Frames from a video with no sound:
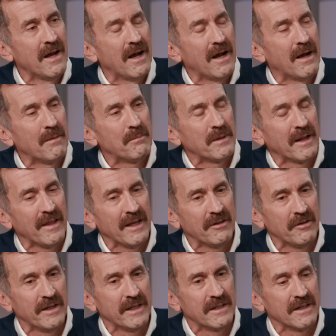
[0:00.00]
But I
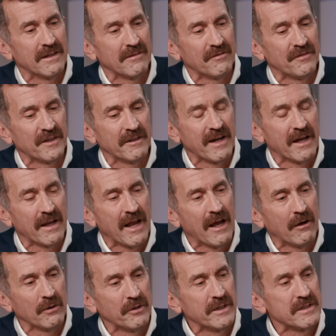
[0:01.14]
think you need to figure out
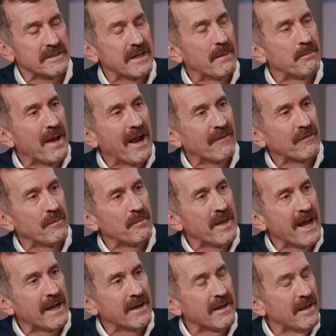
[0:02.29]
how you can step back from
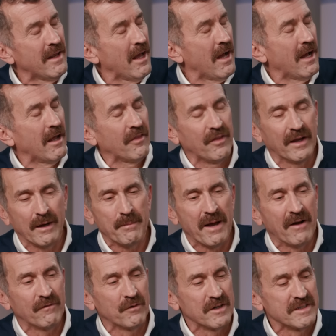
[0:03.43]
that. Think
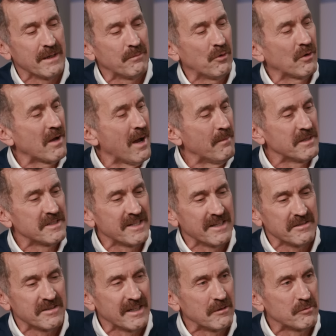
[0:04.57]
about, for example, common
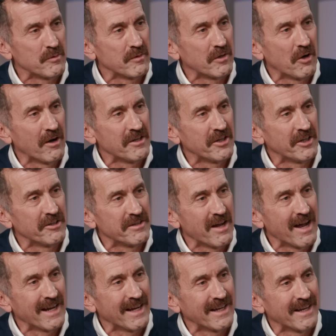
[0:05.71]
sense things with regard to your
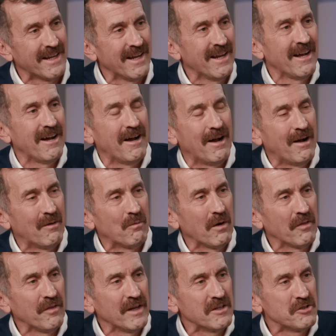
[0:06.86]
diet,
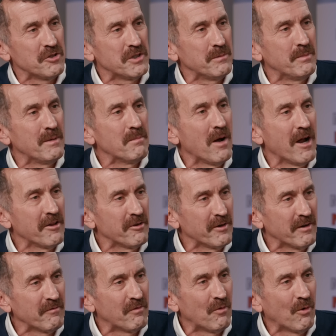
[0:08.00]
what things you should be
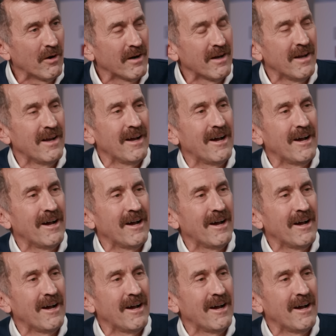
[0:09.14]
monitoring for.